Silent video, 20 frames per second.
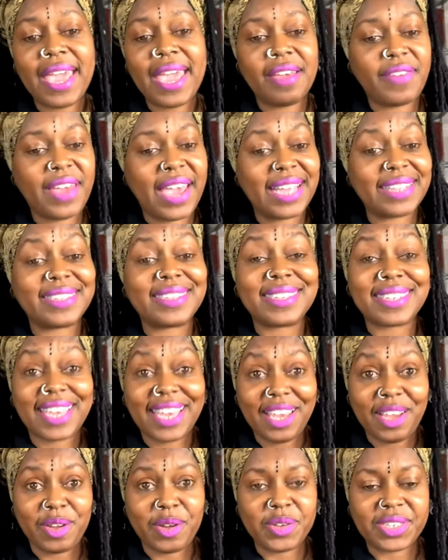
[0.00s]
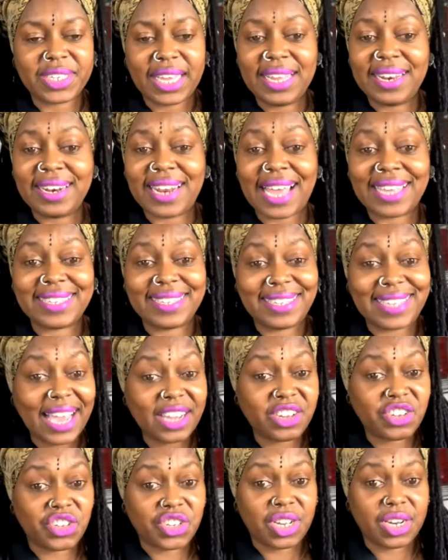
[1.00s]
have had skills in
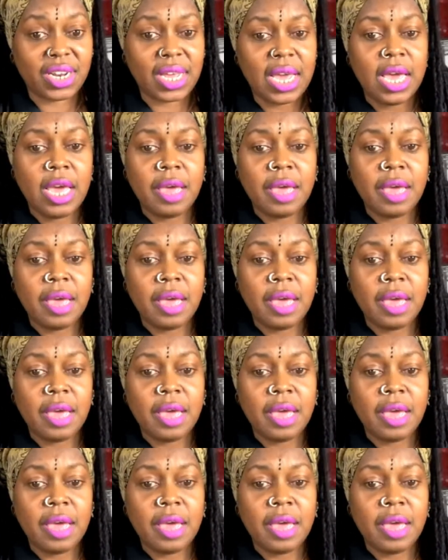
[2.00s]
dissection